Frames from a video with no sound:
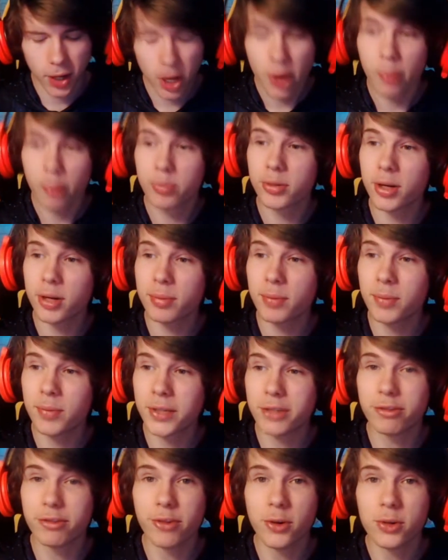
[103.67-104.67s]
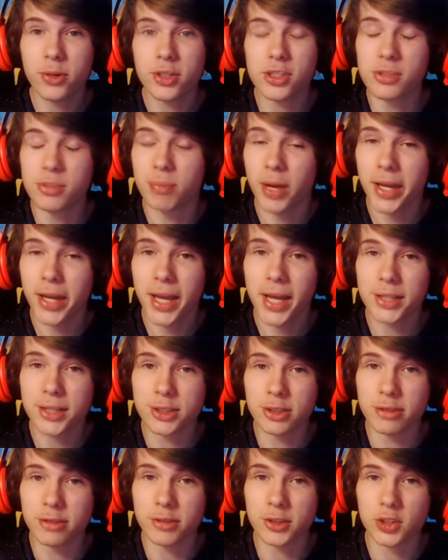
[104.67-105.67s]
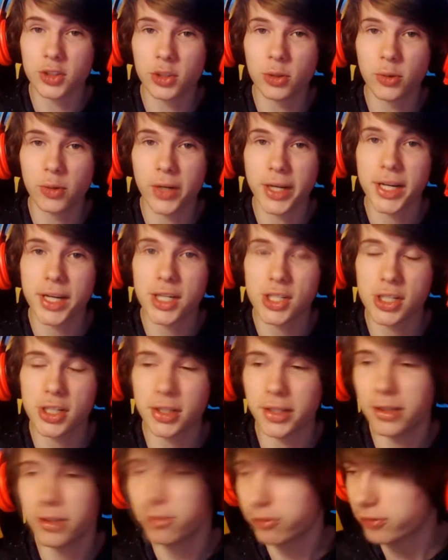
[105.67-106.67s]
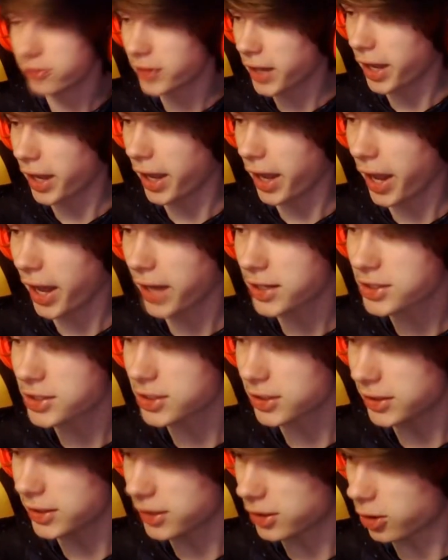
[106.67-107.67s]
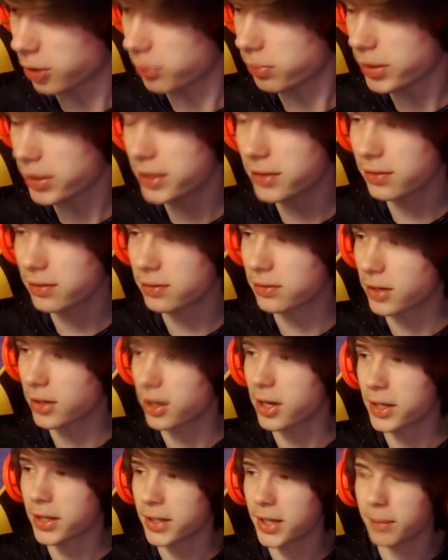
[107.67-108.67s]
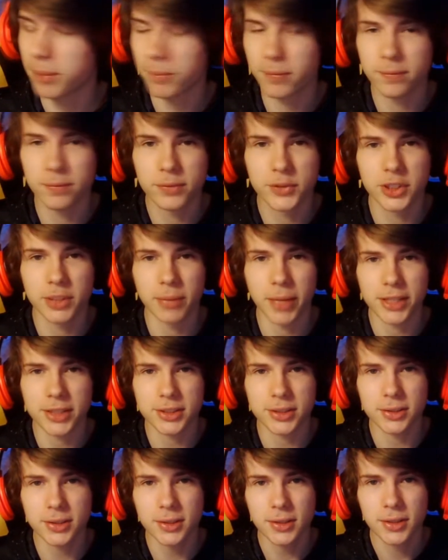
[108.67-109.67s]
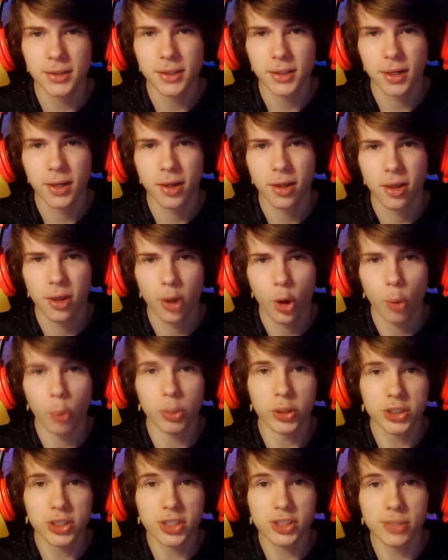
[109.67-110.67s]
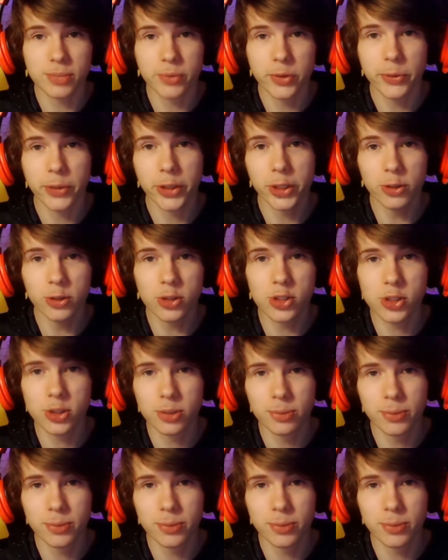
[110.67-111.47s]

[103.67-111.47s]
Probably focus my ass off on school and actually... actually complete the goddamn semester. But since I'm doing YouTube...